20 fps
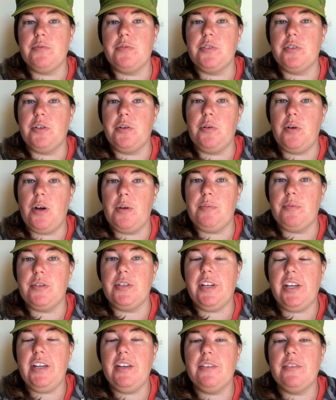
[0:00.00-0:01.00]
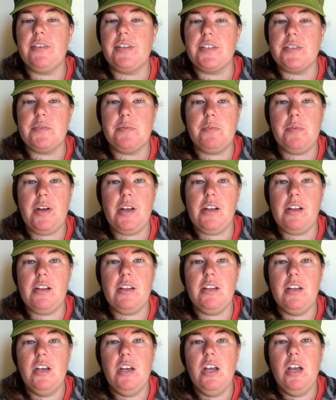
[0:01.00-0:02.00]
will go up or down as
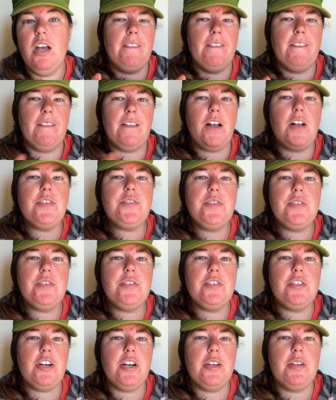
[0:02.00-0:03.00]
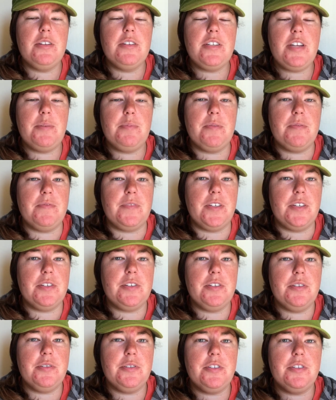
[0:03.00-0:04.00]
well. Also, the type of
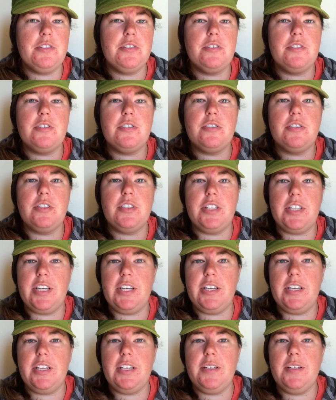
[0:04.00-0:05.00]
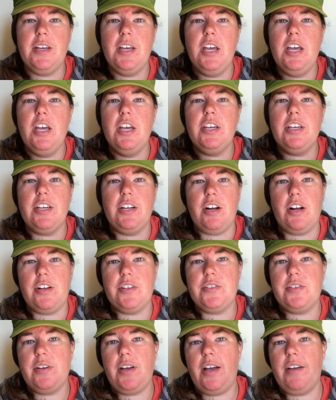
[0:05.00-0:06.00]
vehicle you're getting can
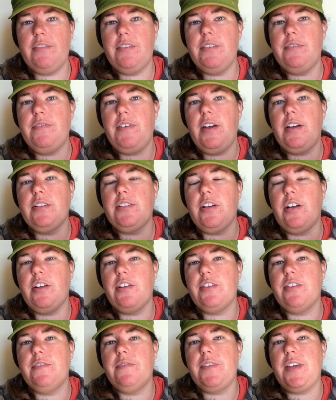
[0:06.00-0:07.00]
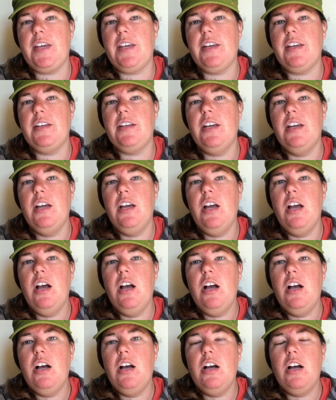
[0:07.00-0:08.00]
also have an effect on the van,
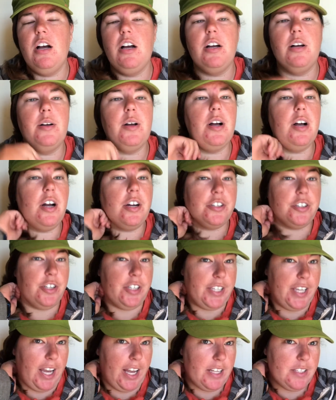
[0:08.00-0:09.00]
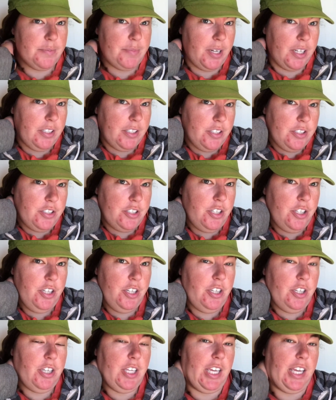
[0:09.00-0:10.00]
on your gas mileage
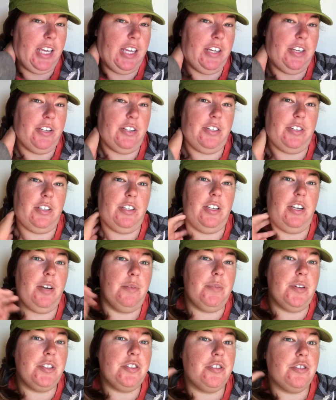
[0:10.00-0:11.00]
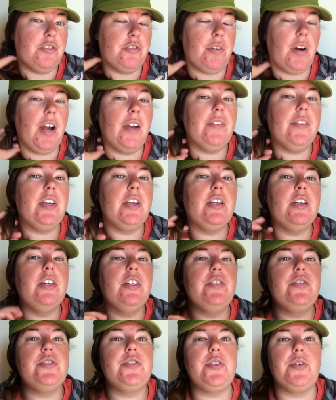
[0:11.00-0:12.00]
and how much you're driving.
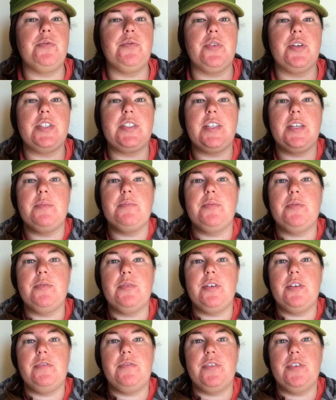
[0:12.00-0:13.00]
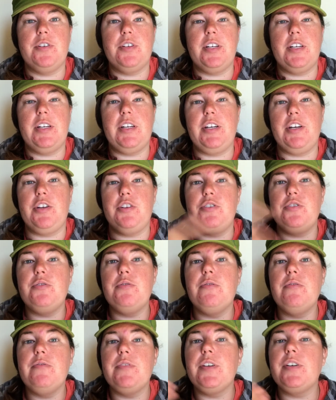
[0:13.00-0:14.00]
So for example, if you're getting a
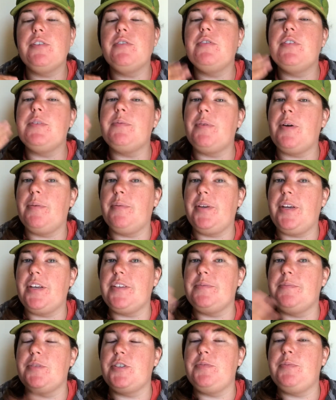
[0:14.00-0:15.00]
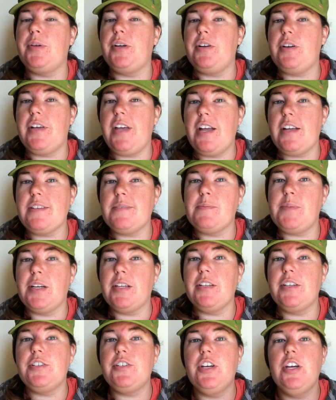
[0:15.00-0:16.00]
newer vehicle, it probably has much better gas
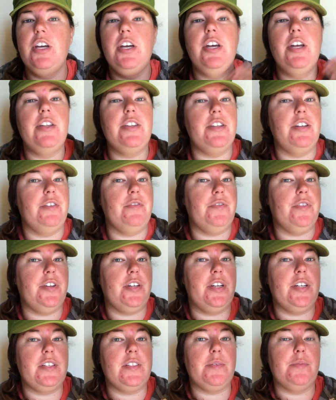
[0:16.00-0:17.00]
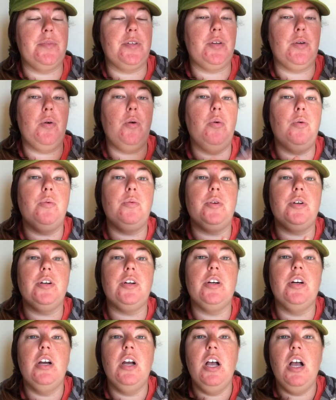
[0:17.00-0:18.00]
mileage than if you're getting something
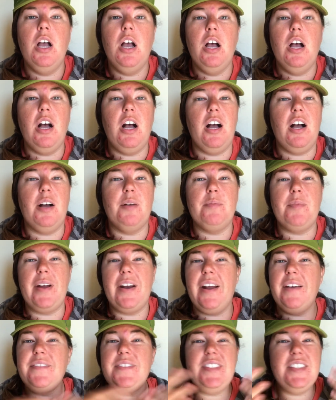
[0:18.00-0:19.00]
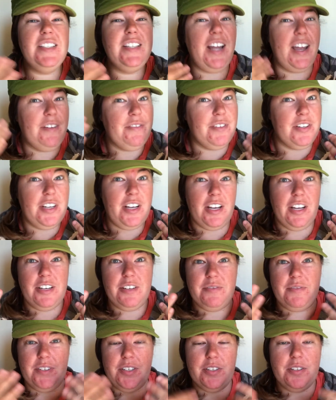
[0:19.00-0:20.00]
older. And I've seen every kind
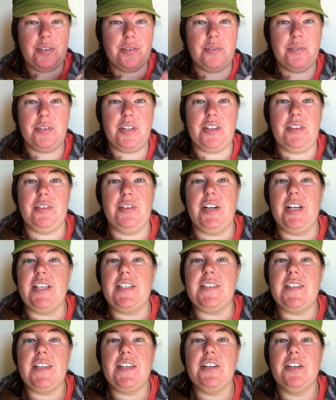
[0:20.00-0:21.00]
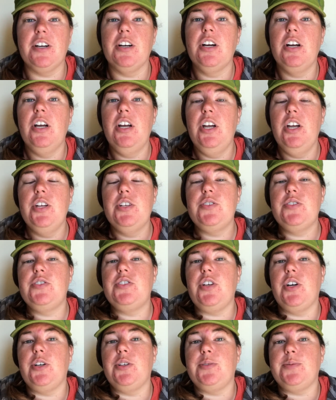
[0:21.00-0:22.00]
of vehicle that there is here.
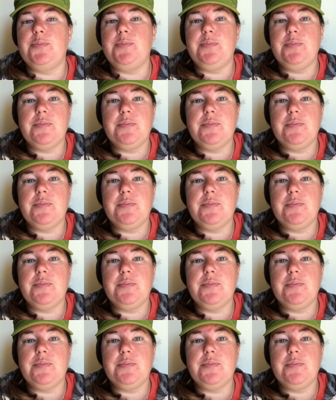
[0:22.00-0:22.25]
So